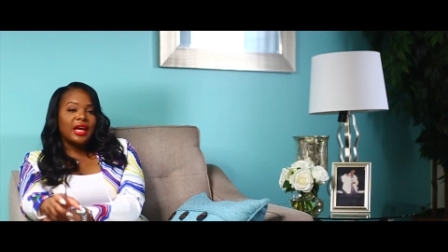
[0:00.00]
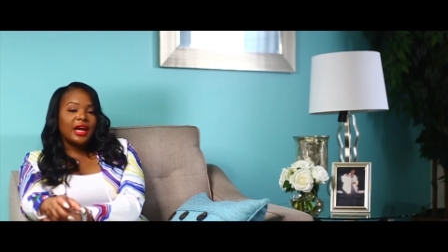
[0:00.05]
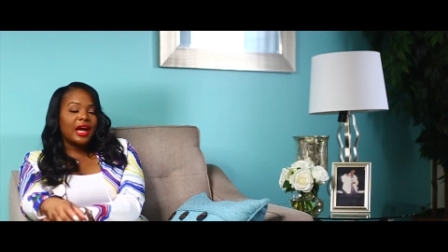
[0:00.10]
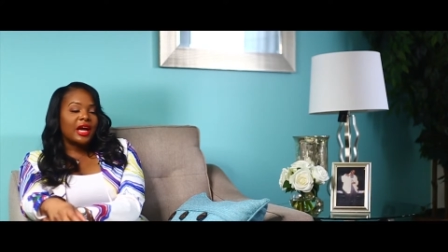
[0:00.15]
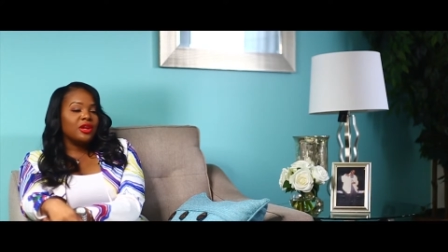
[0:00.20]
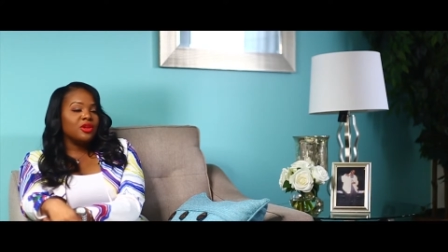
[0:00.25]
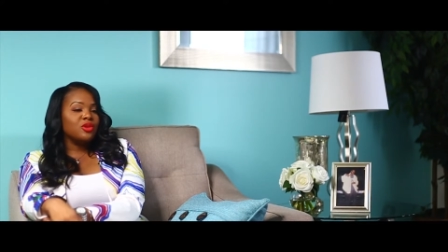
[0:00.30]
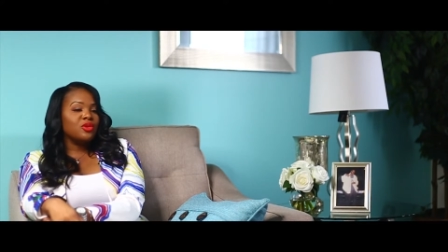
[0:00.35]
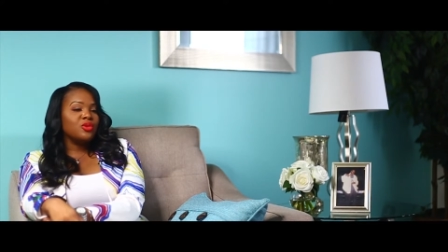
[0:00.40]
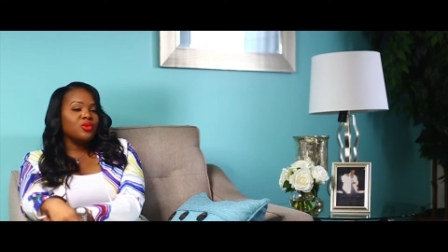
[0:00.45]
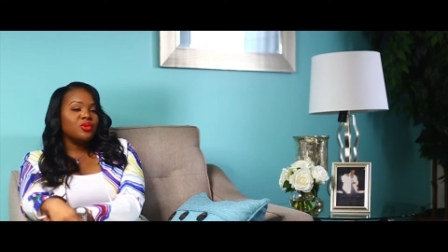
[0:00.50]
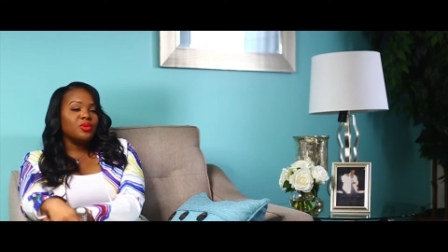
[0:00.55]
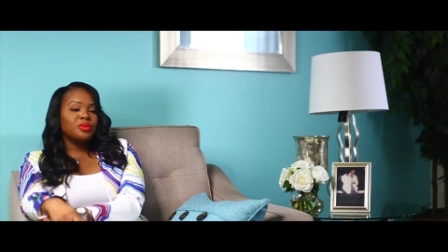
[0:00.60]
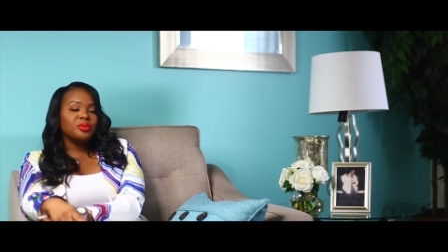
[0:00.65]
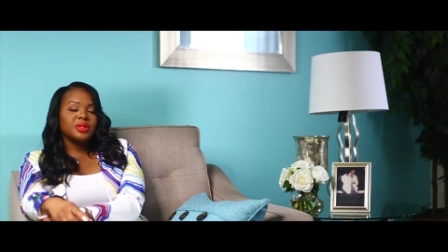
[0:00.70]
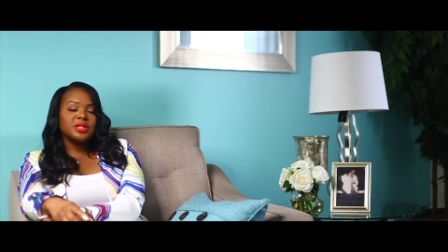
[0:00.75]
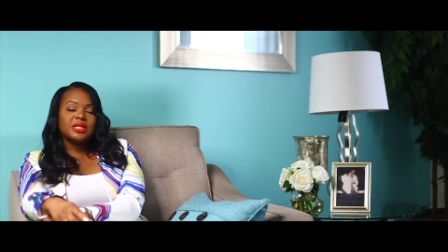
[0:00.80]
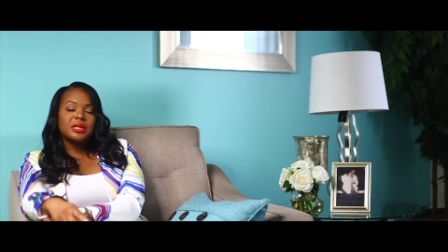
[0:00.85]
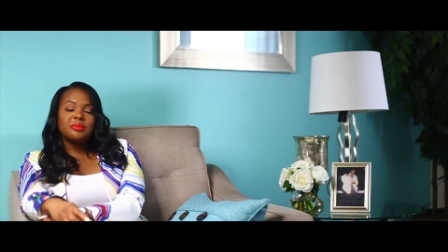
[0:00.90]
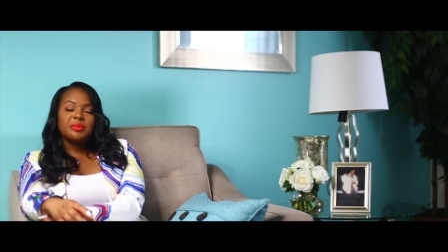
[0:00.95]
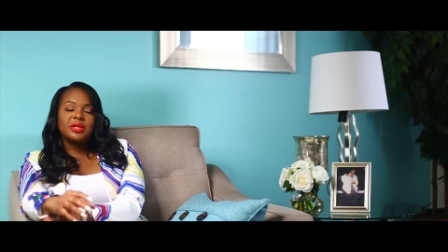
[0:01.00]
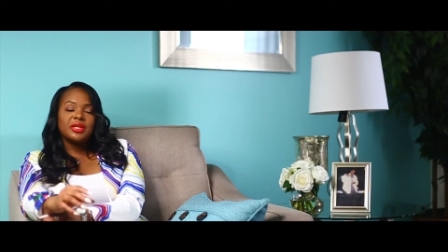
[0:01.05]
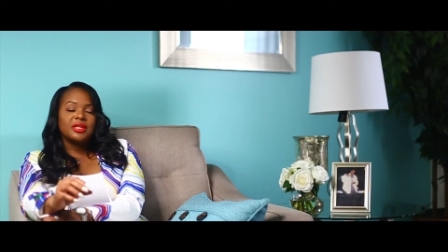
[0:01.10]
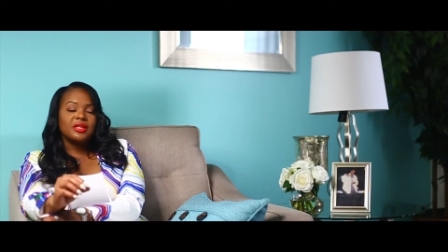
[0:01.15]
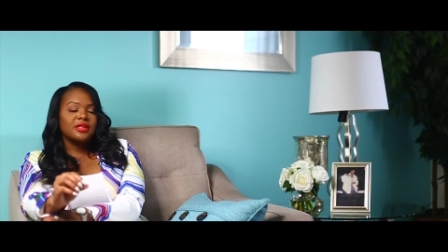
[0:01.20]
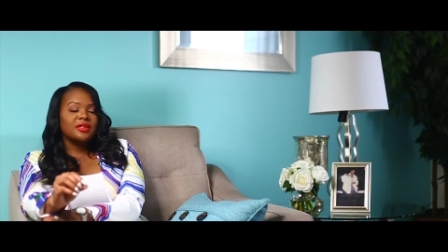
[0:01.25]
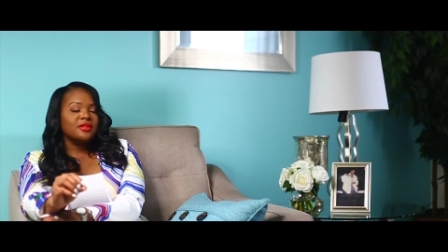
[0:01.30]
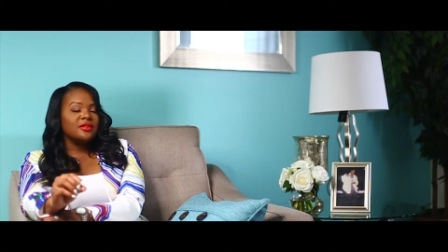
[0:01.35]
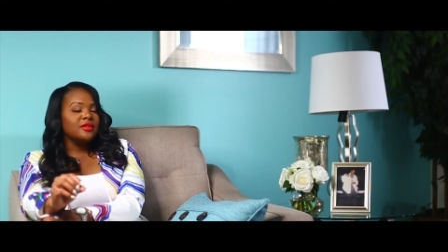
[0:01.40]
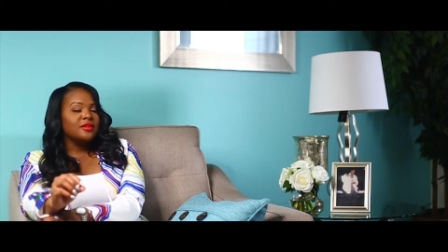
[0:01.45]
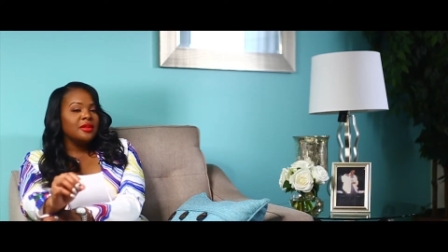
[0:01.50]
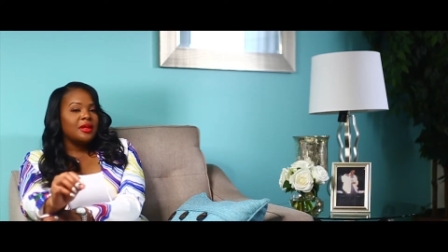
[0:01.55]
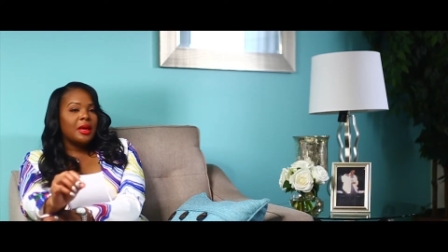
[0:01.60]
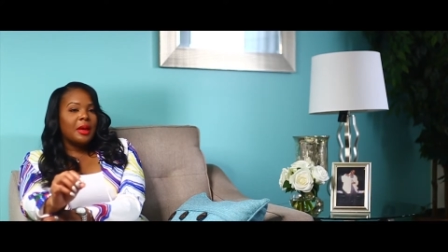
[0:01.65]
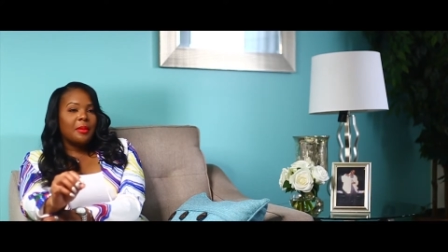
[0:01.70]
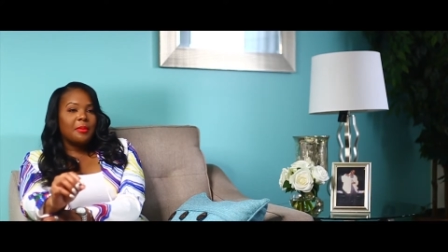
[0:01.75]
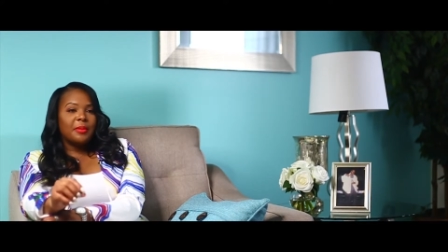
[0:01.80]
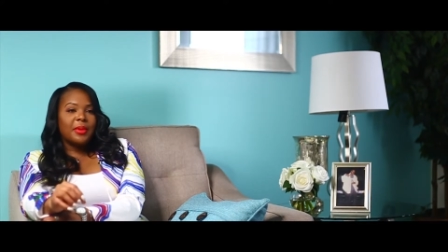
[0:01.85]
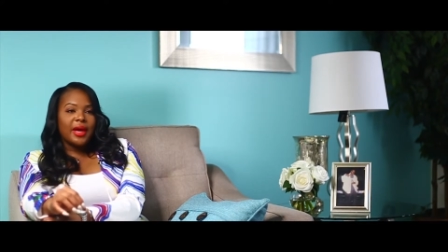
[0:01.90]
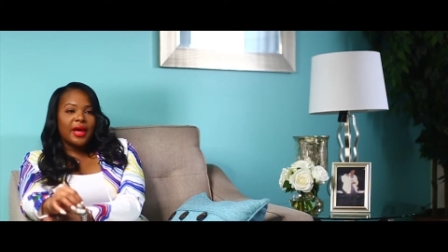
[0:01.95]
Like I knew it was something
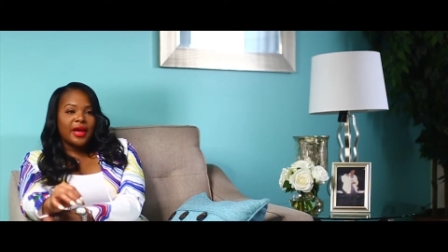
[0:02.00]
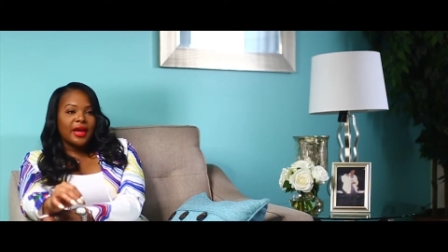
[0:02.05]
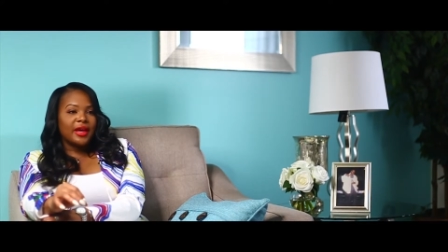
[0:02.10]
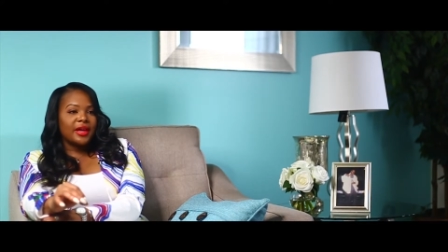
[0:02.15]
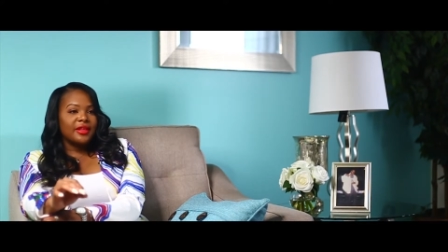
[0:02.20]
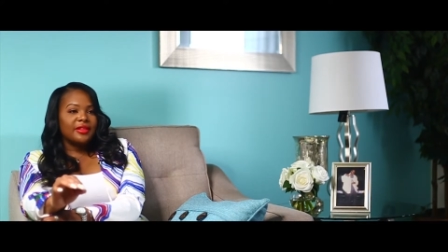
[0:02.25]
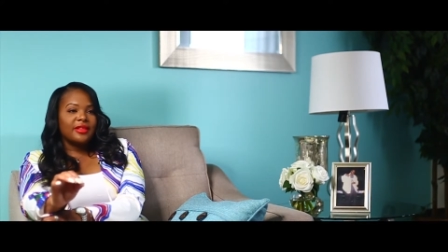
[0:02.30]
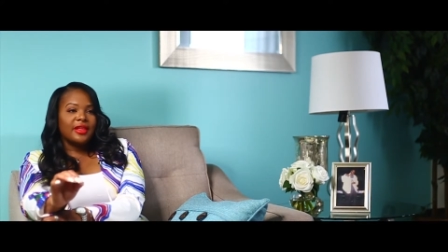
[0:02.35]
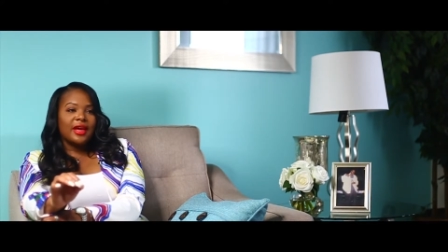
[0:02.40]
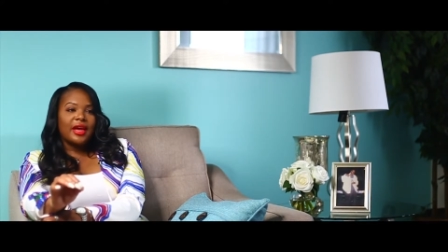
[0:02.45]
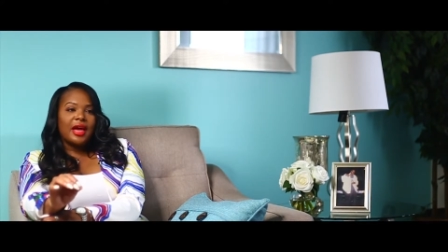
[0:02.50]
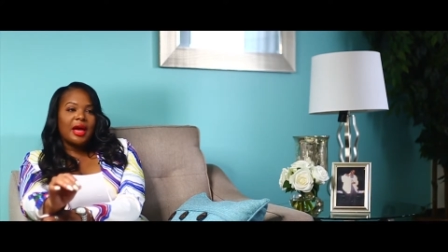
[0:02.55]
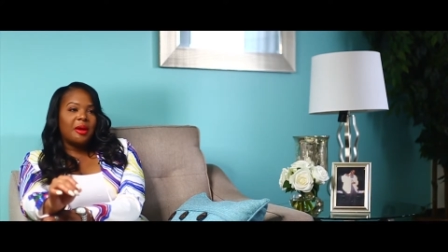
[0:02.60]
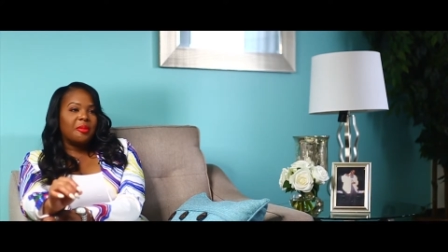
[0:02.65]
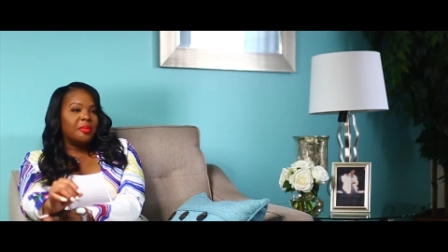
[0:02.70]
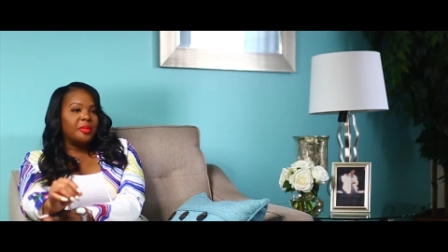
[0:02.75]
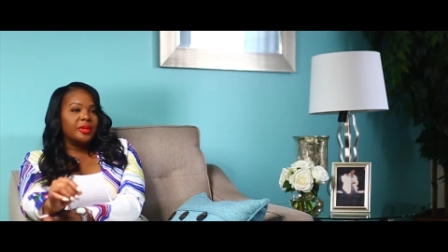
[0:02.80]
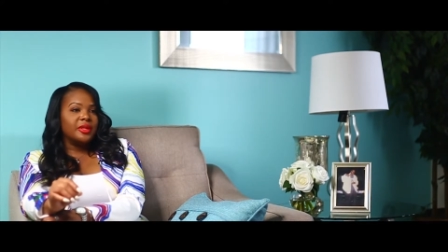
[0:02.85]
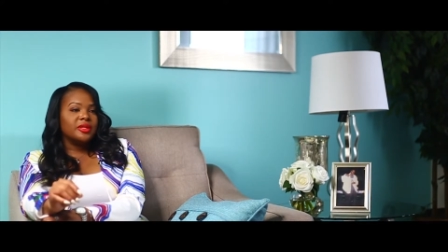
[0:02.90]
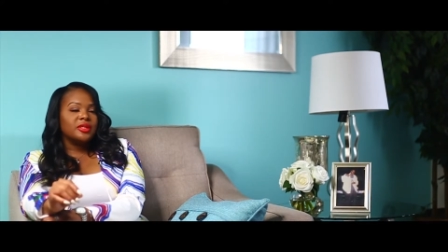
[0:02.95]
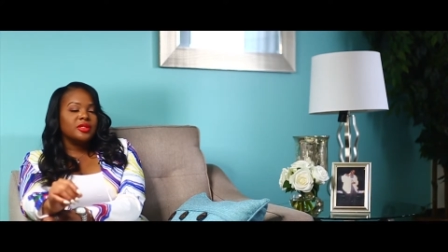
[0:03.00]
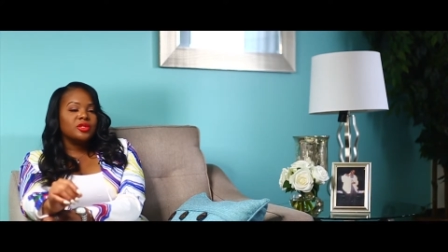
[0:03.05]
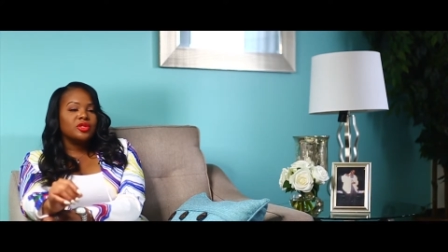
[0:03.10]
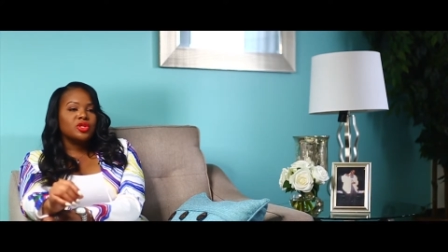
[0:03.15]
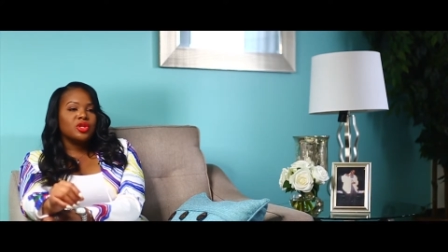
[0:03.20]
bad that happened.